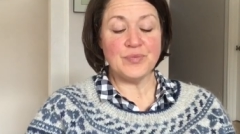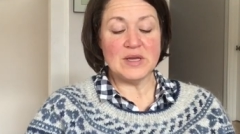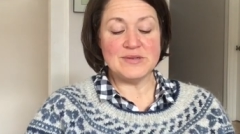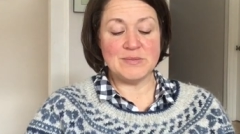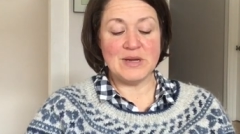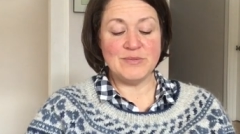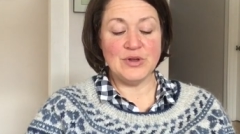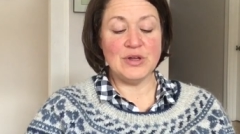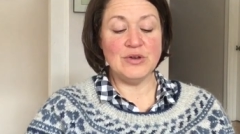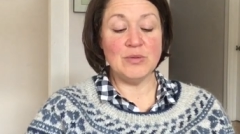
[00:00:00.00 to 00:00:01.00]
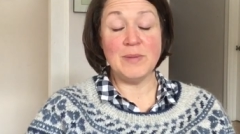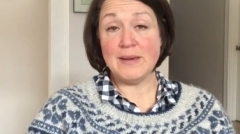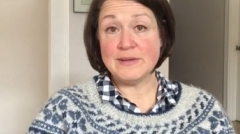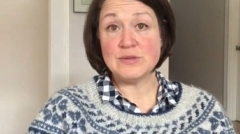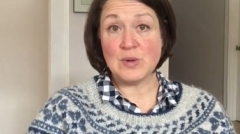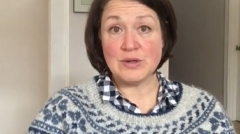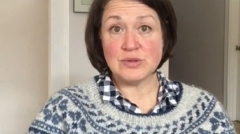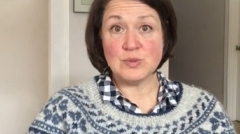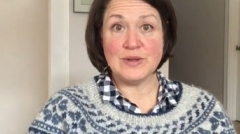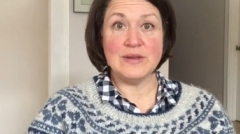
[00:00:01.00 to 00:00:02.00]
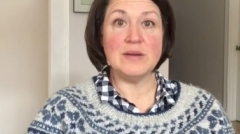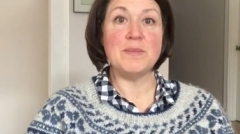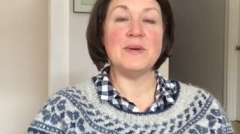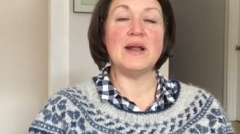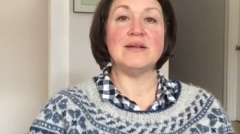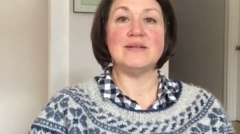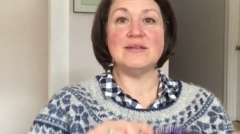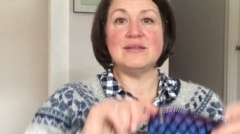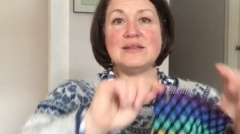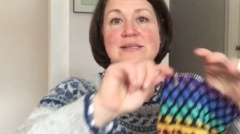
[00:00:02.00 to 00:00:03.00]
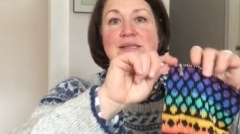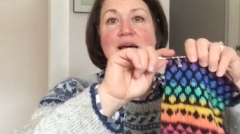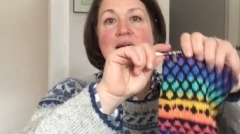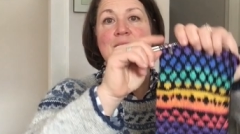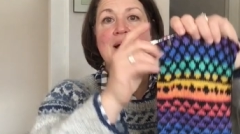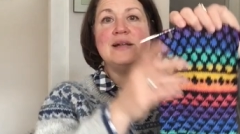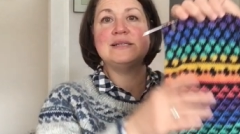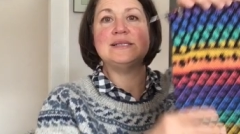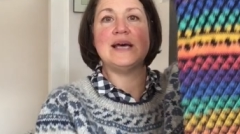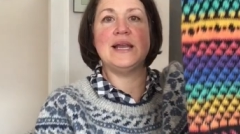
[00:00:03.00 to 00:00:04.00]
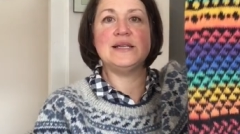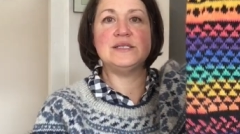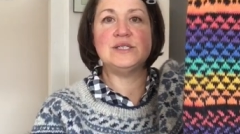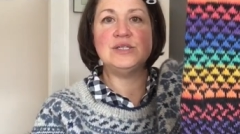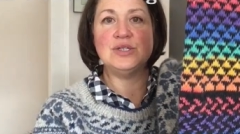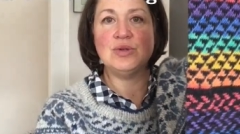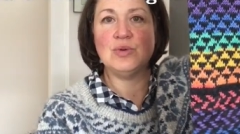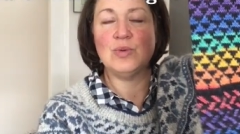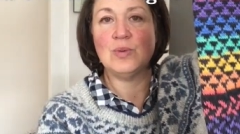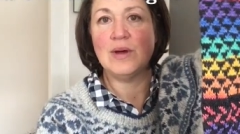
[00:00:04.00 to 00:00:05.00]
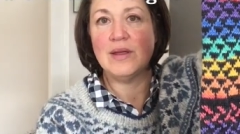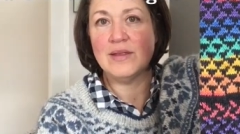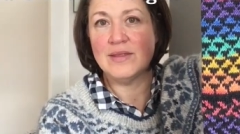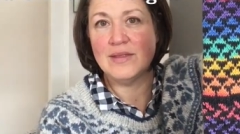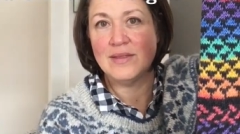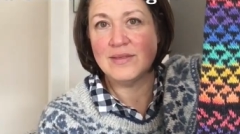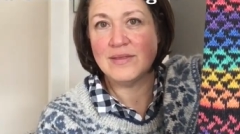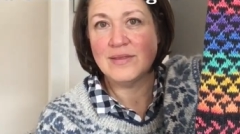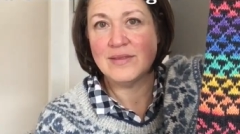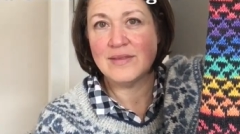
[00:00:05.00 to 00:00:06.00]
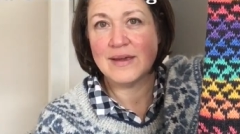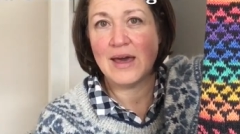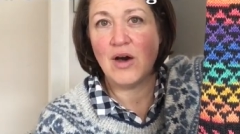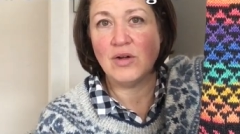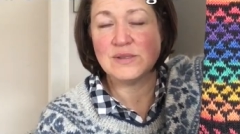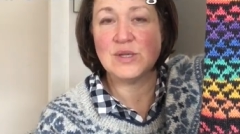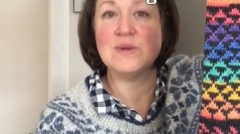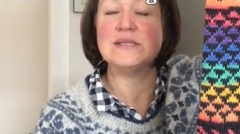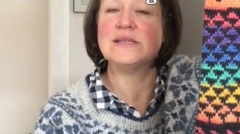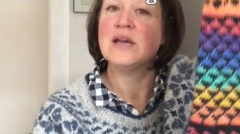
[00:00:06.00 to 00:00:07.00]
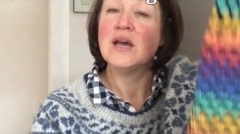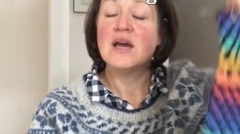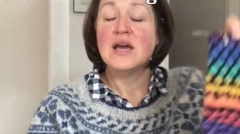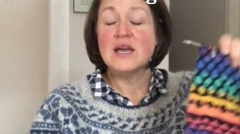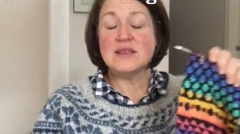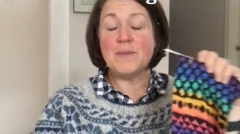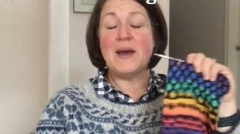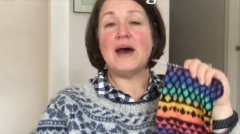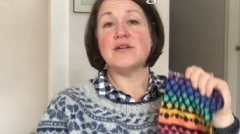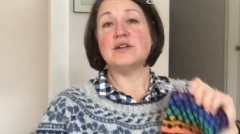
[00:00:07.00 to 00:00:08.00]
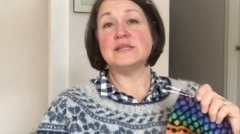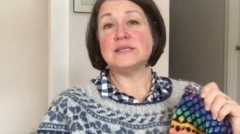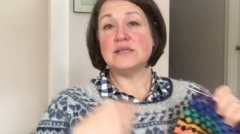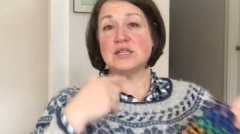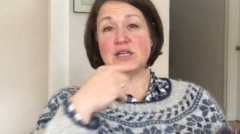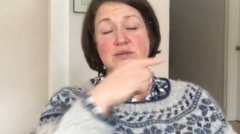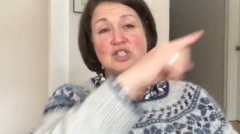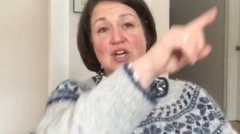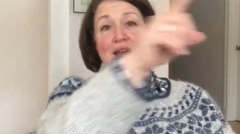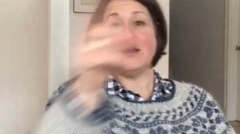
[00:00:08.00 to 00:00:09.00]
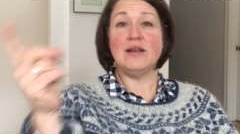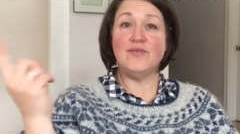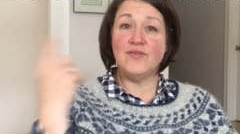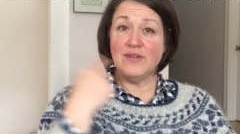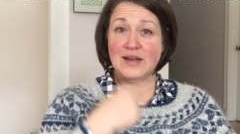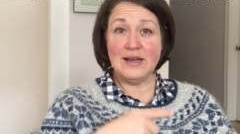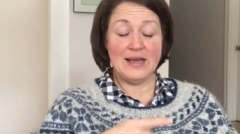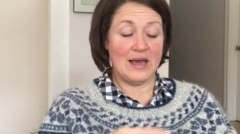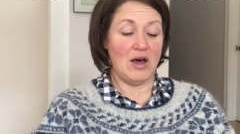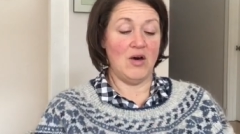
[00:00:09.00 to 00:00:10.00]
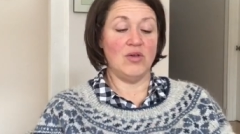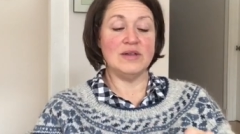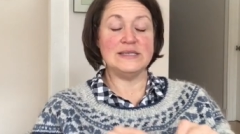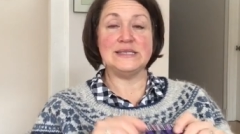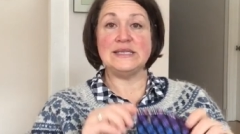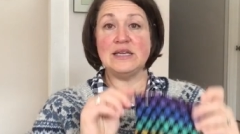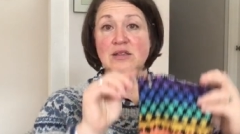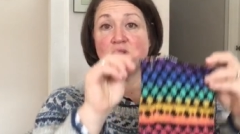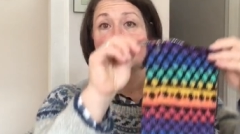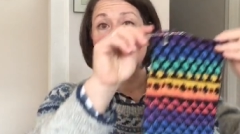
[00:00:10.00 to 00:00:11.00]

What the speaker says: Sometimes you can do baby sweaters with it, but this time I decided to do the cowl. So the pattern is a giant infinity cowl. It's knit in the